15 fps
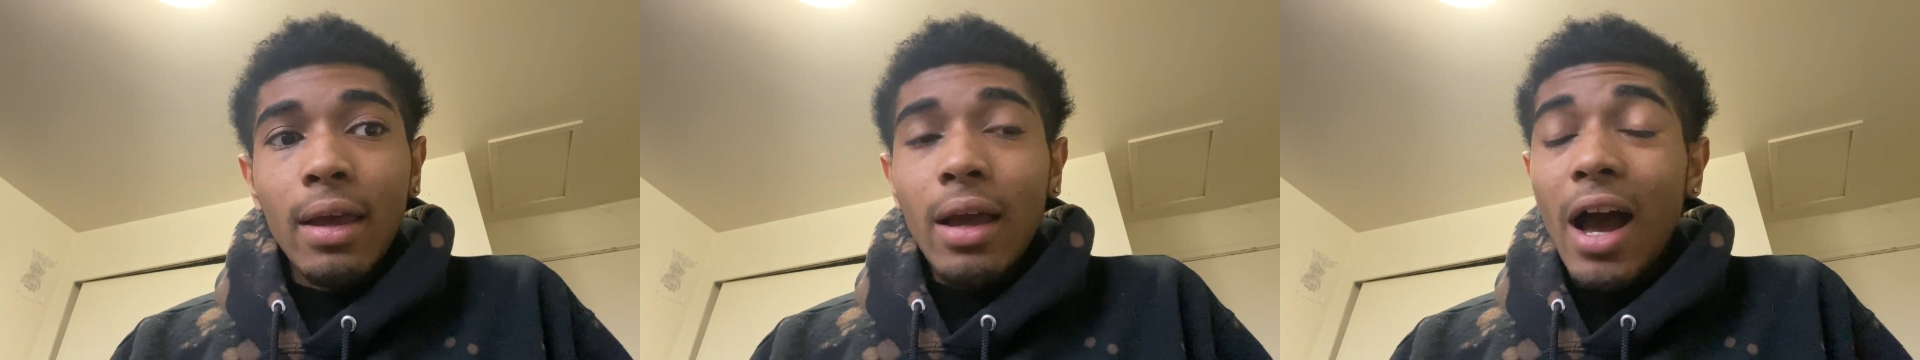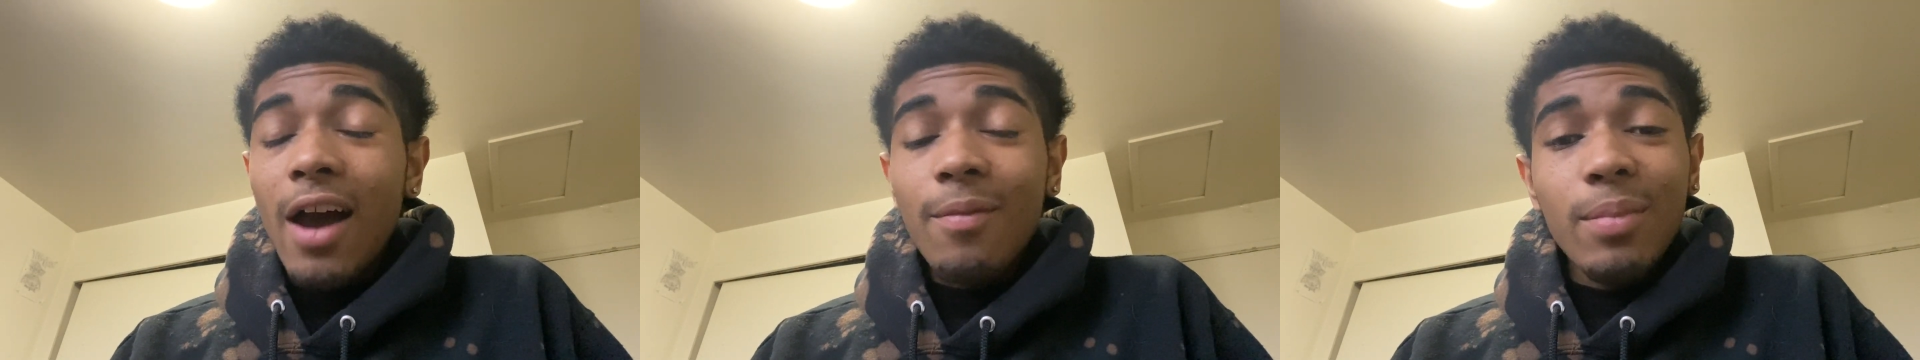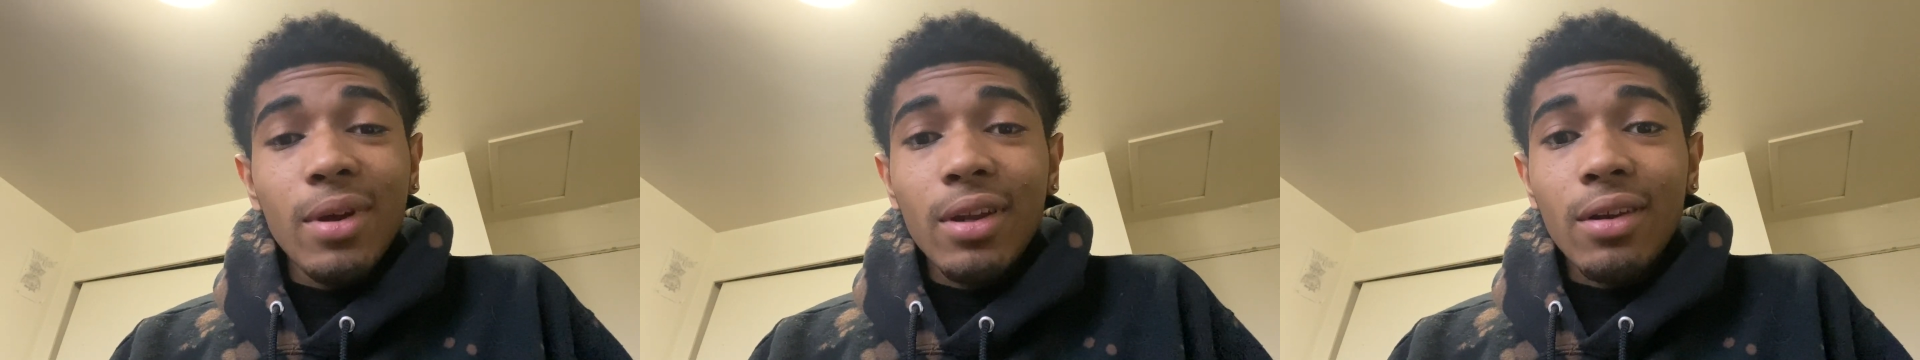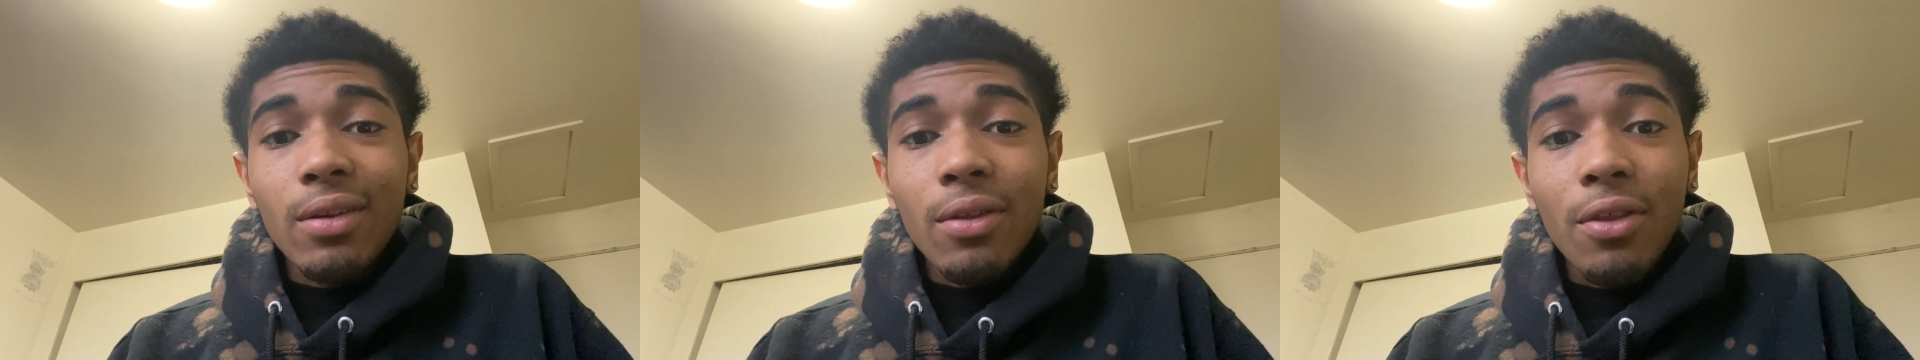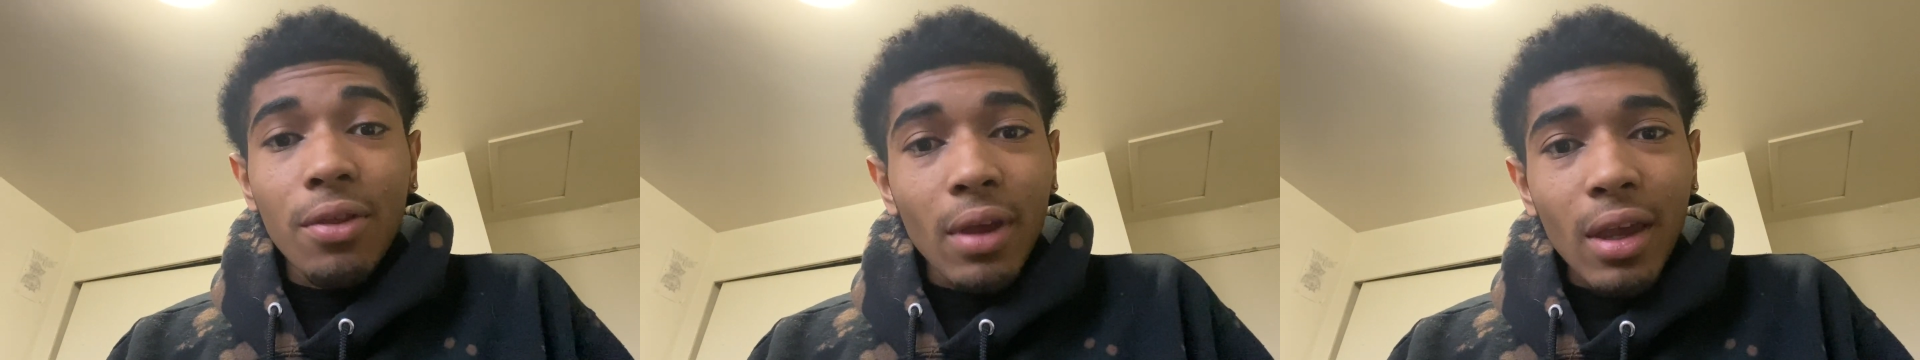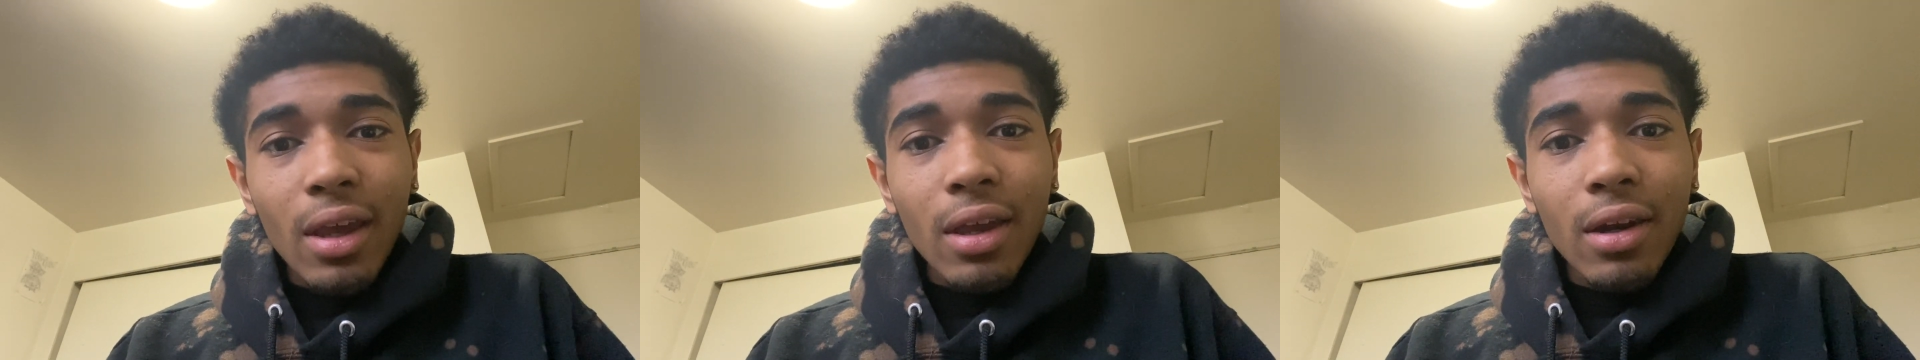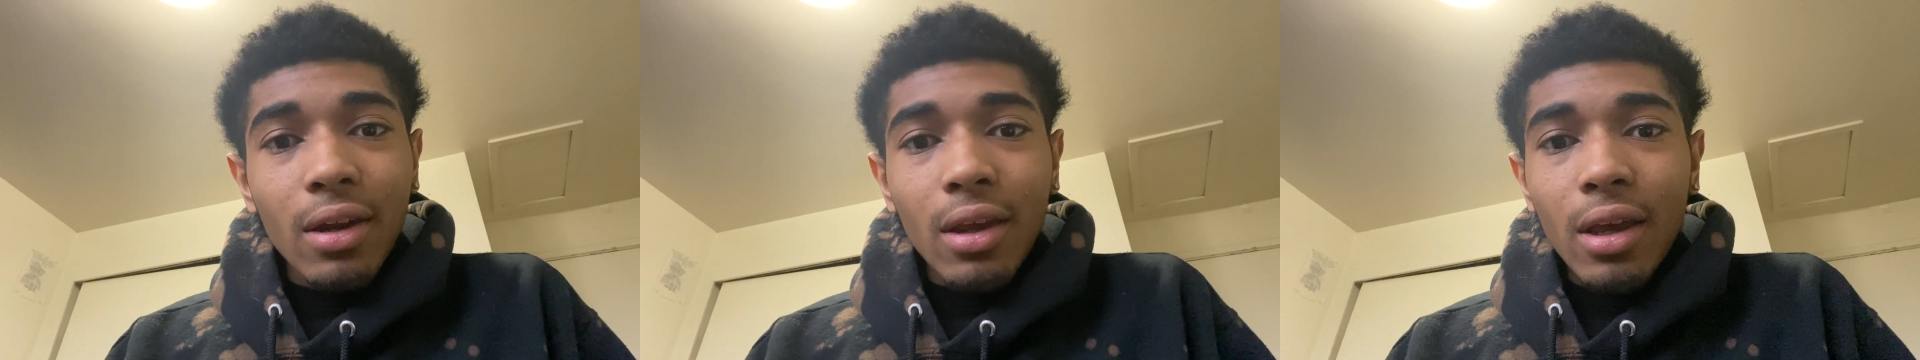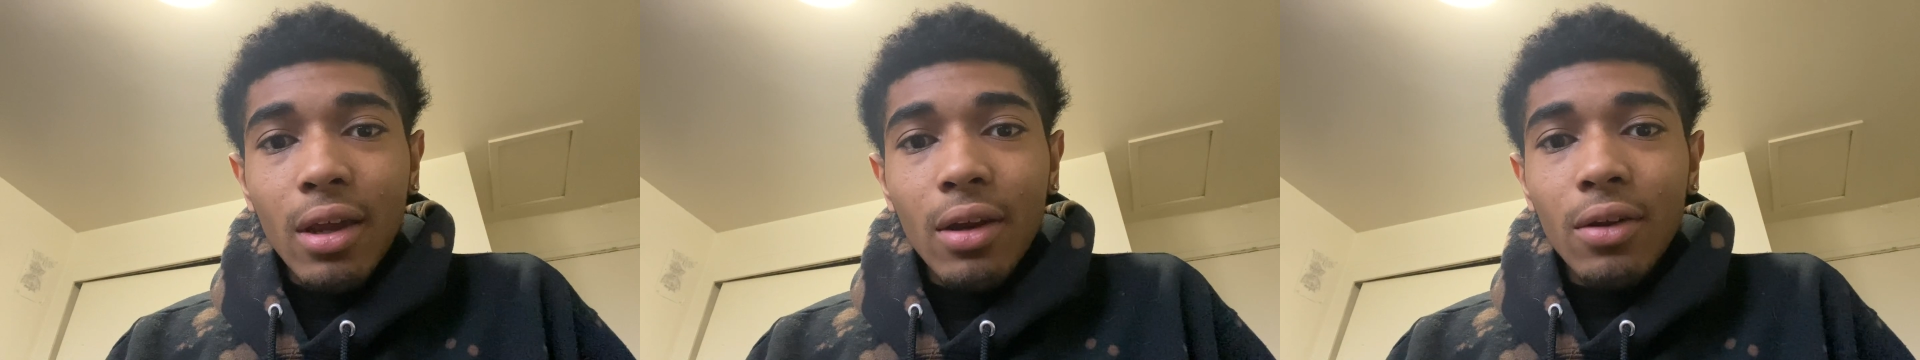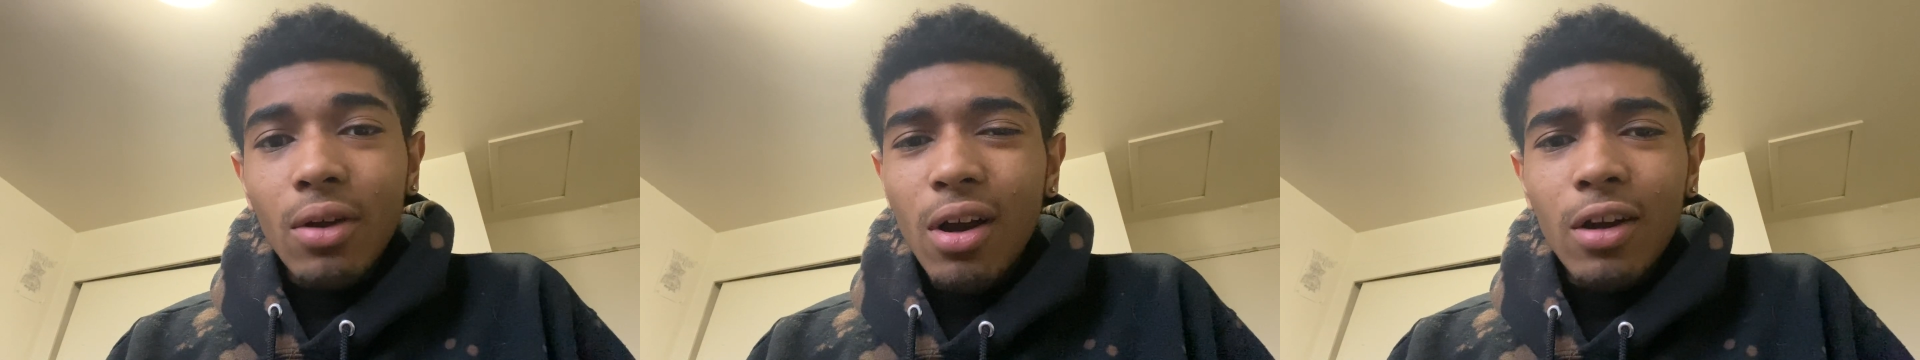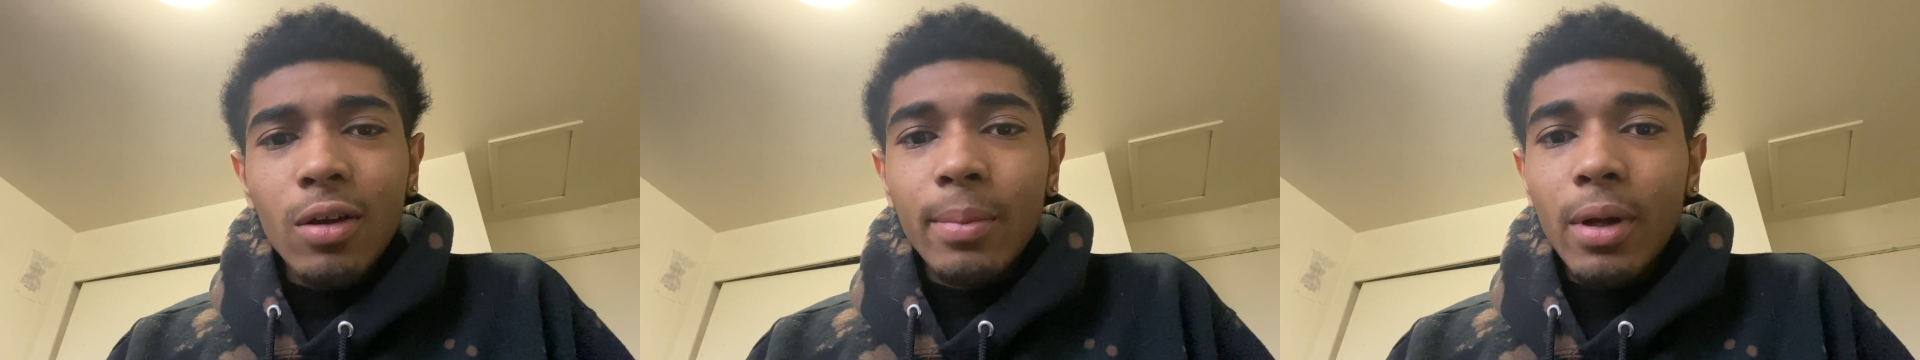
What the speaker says: I've been thinking and talking